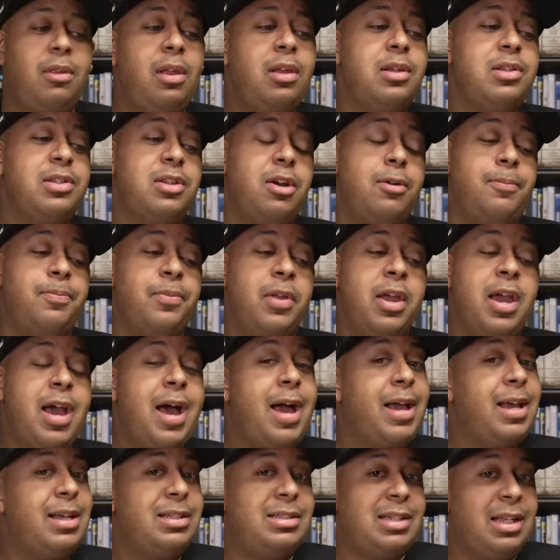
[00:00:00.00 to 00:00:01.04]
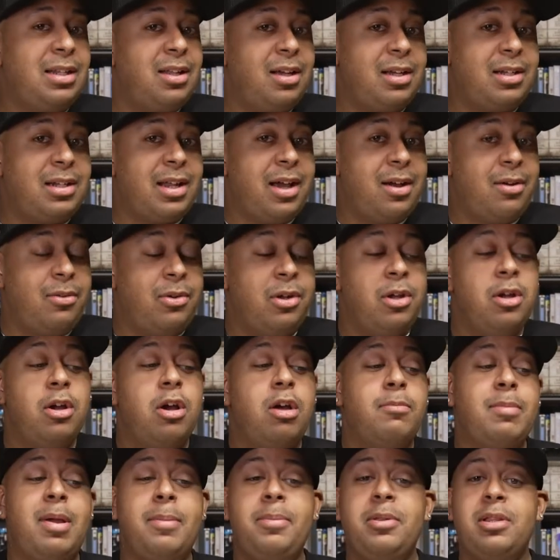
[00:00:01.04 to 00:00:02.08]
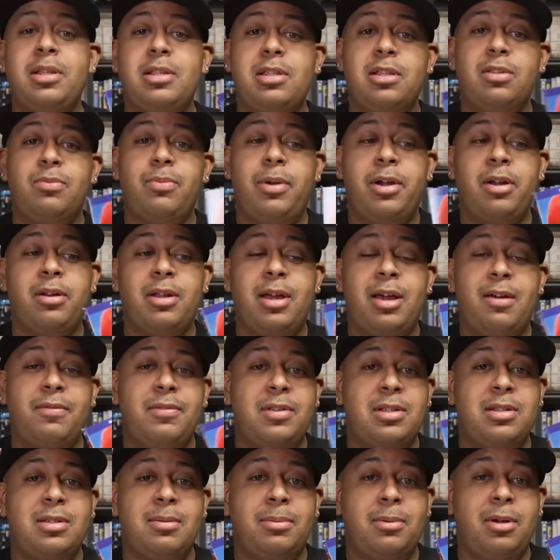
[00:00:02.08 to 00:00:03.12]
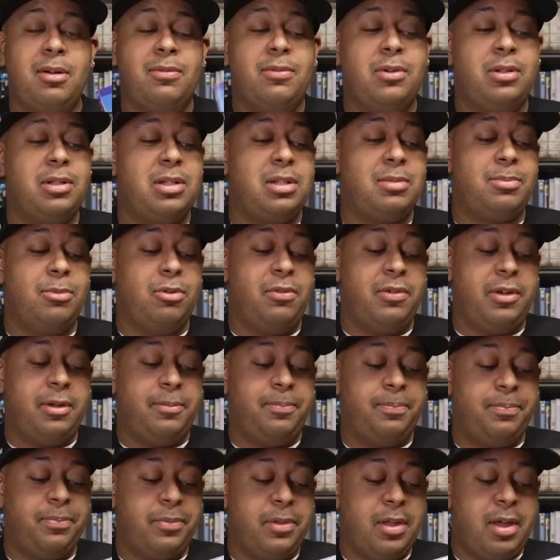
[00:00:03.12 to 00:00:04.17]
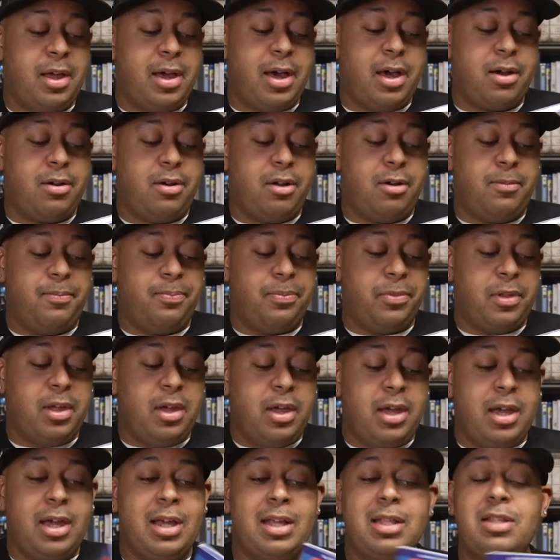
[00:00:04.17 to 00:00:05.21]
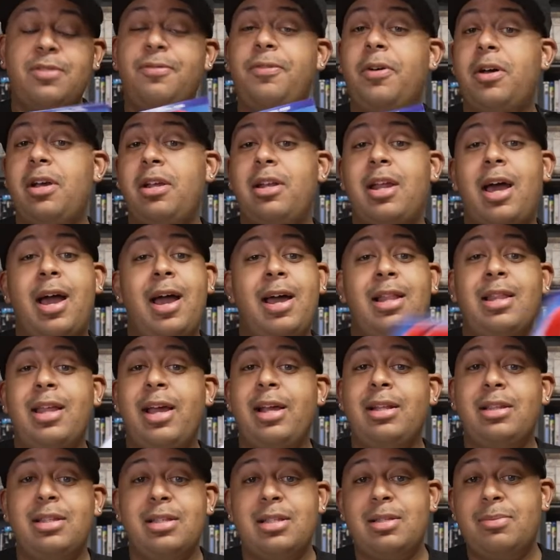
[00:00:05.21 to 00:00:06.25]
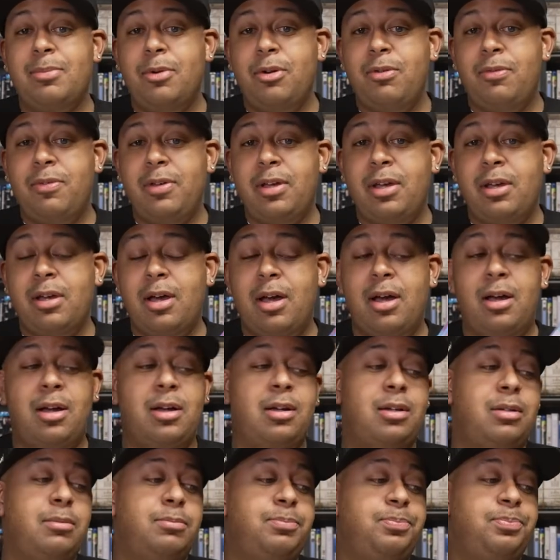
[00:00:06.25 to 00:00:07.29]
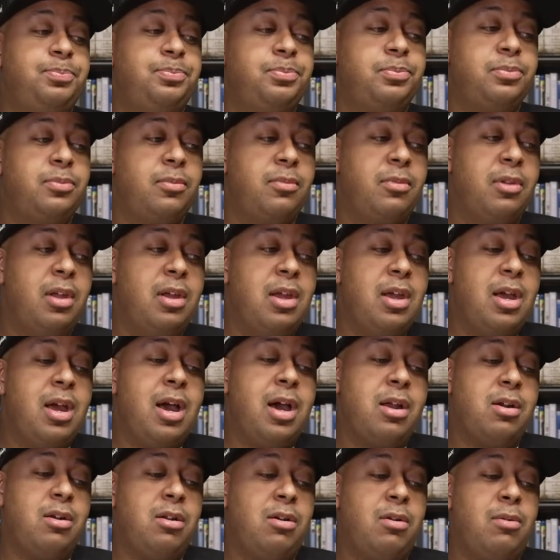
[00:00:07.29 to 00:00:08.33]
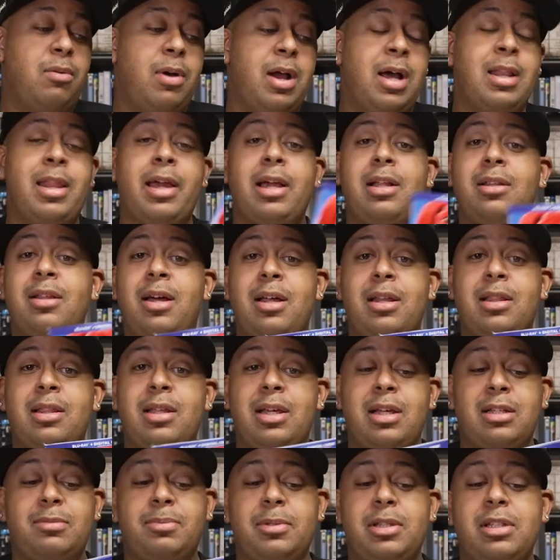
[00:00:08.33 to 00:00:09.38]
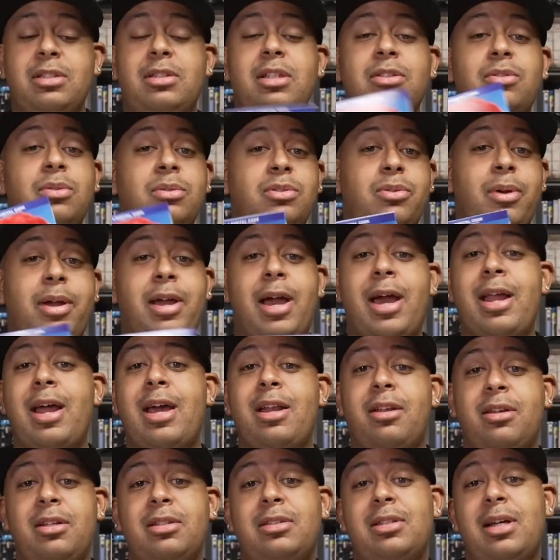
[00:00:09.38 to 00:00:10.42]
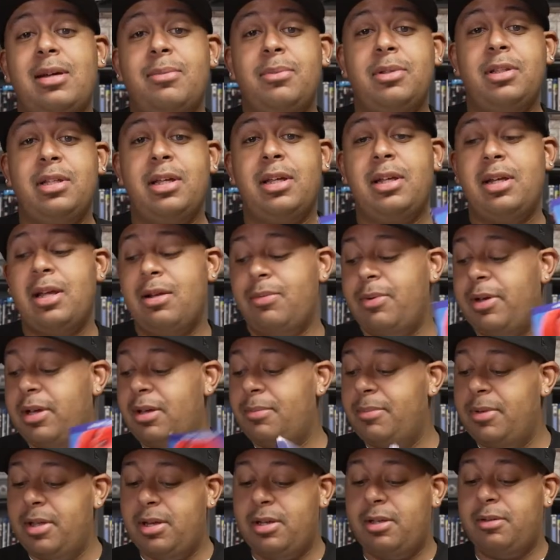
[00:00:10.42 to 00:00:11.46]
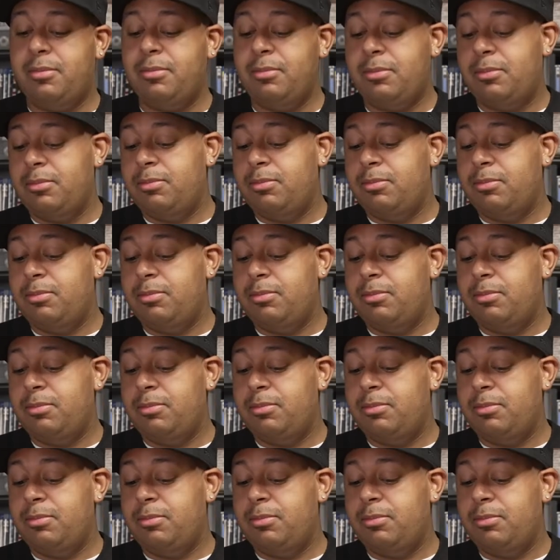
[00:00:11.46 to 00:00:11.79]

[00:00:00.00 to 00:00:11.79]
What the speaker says: So I guess I lucked out. Or maybe this is rare to have this slipcover on this movie. I don't know. It's fun. I like this movie. I don't know. I like a lot of things, but this was great. I had a good time with it, and I'd recommend it.